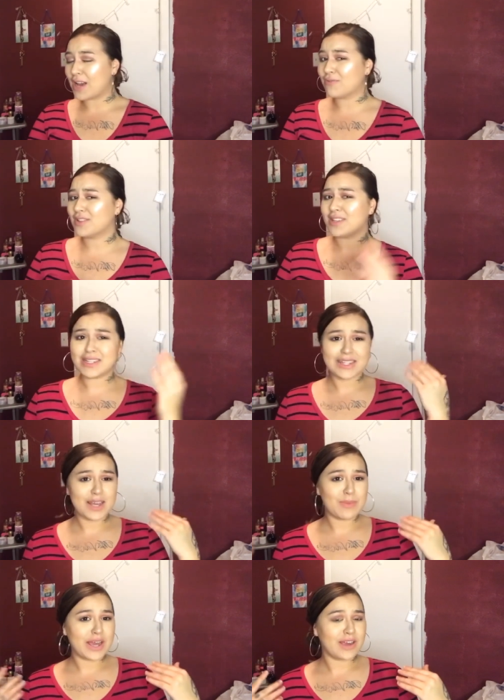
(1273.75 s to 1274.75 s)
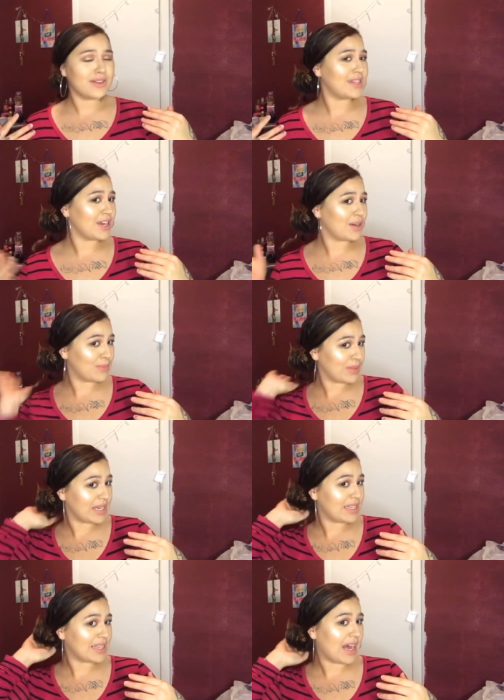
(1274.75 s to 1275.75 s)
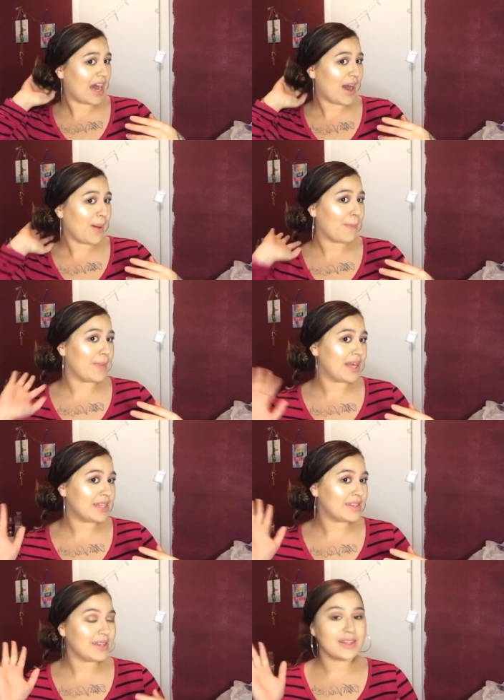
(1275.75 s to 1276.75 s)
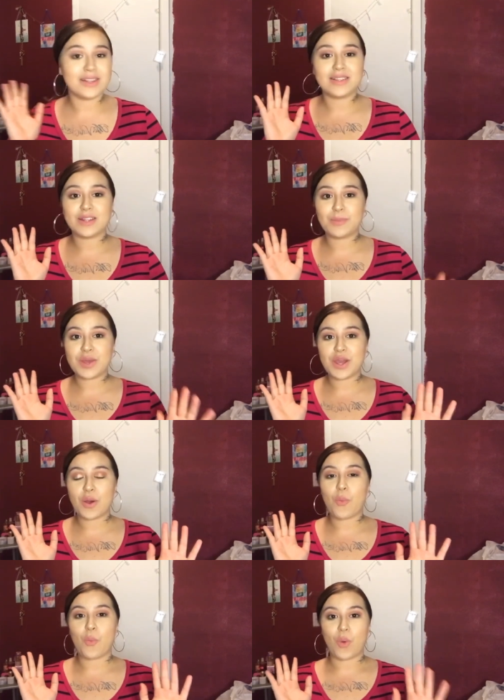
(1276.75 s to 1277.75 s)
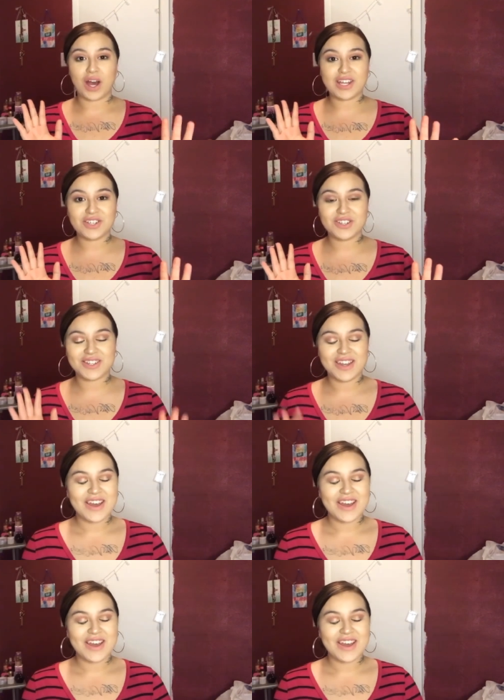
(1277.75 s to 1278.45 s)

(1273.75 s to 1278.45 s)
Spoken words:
I was gonna take my hair down, but it's a hot mess. It needs to be washed.